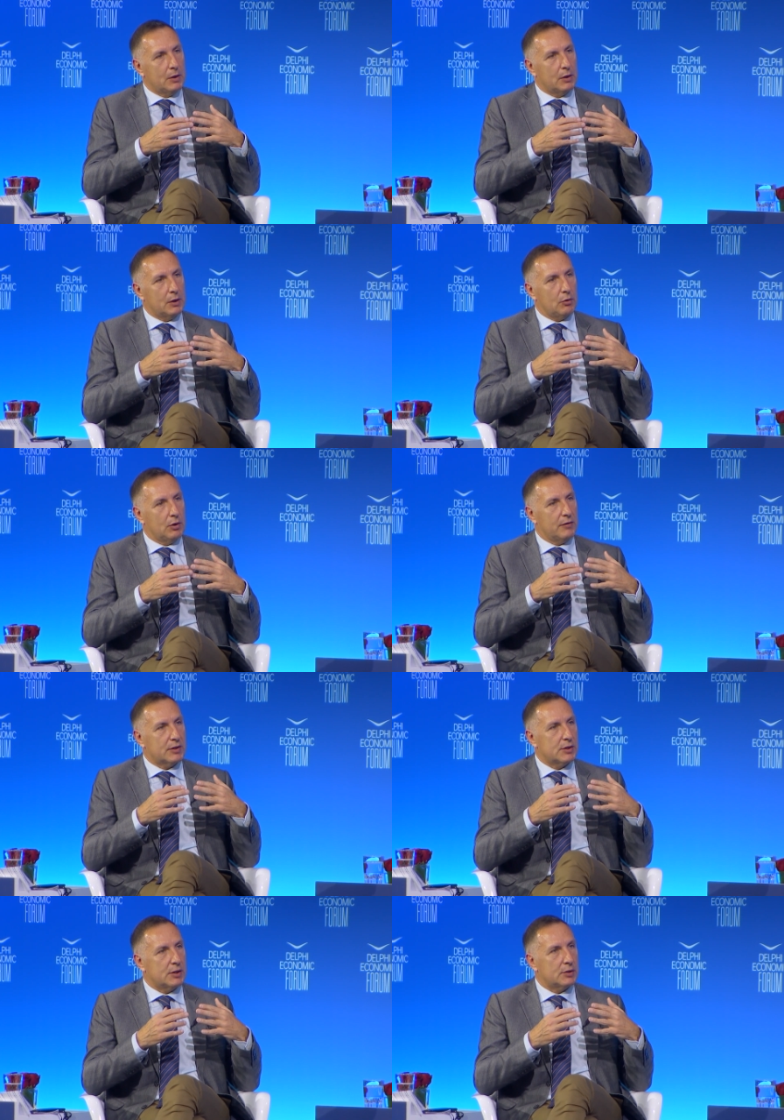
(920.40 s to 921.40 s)
the
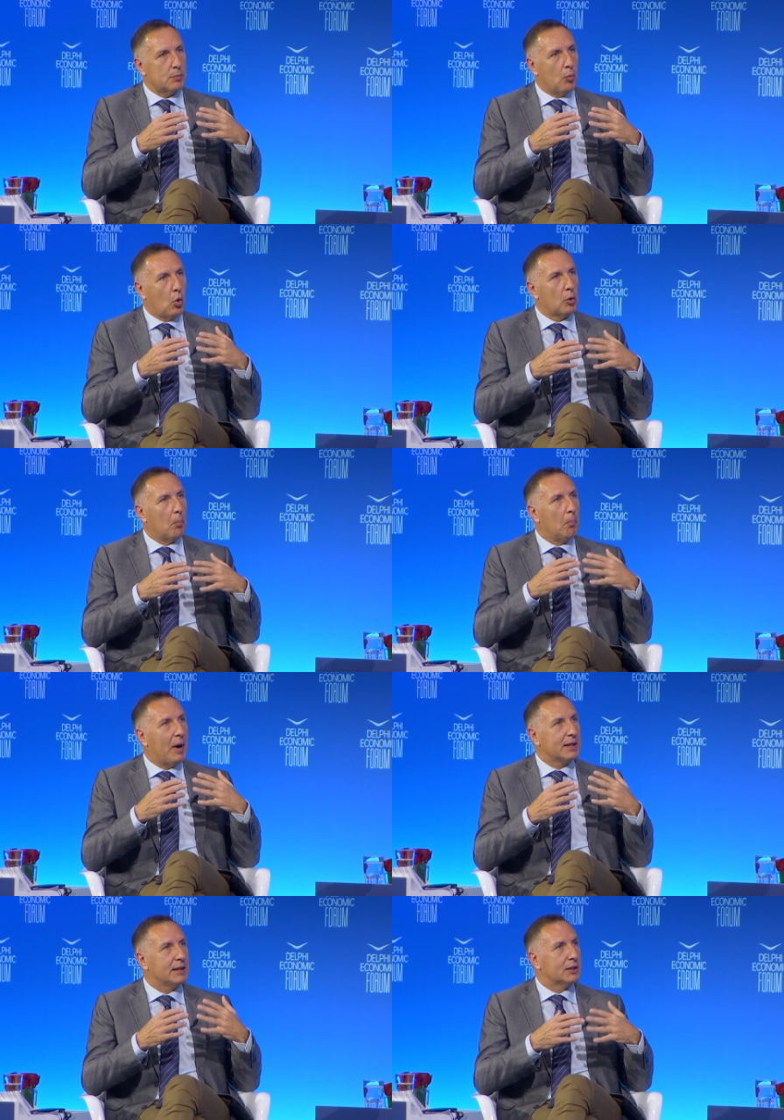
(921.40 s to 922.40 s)
universities more
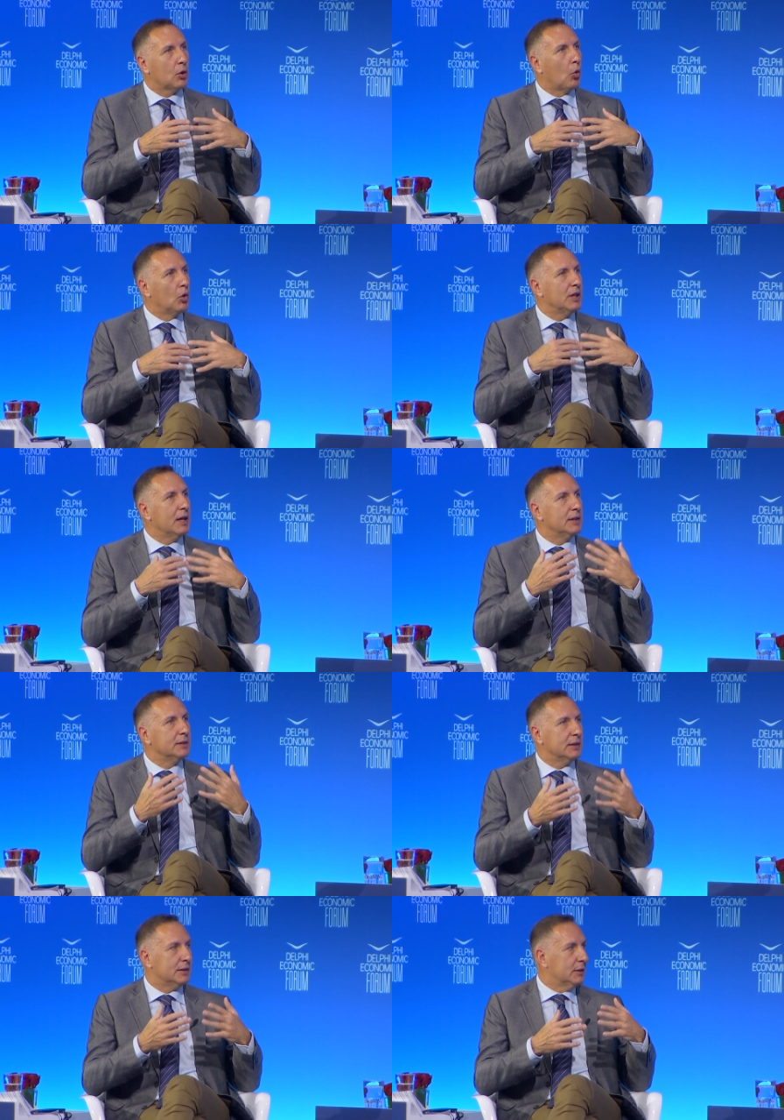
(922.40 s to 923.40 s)

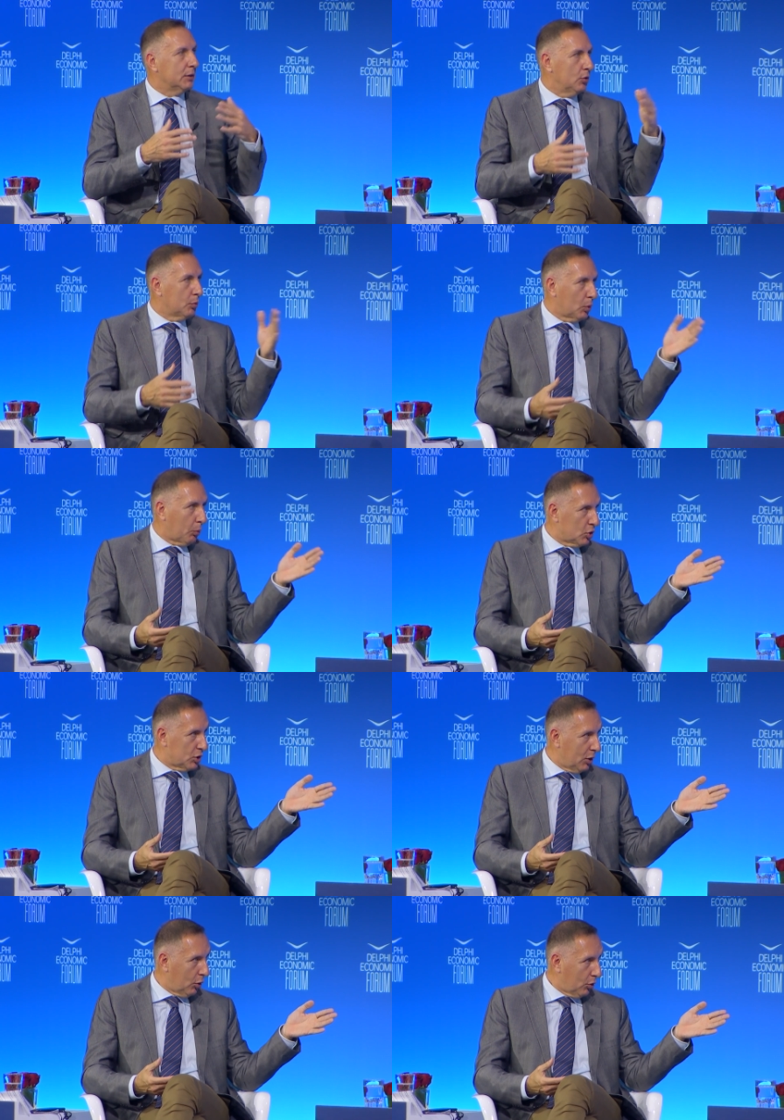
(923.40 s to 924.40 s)
market-oriented? You propose
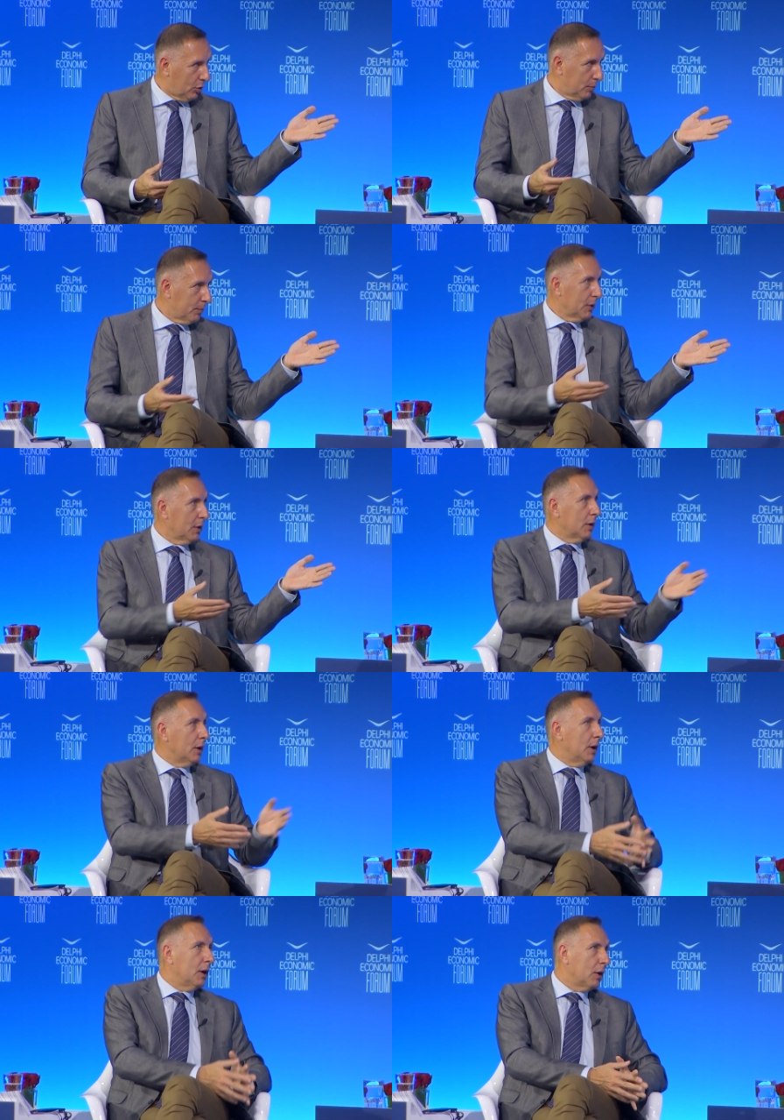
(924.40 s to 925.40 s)
a law
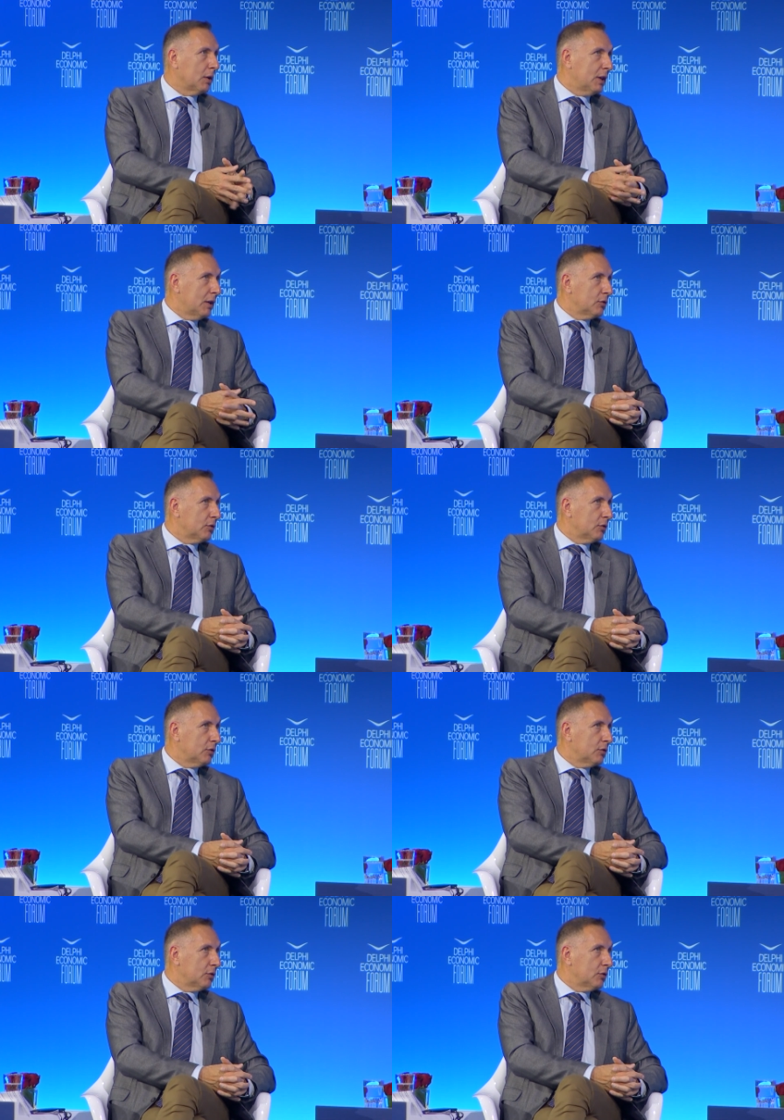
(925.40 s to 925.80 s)
uh, can you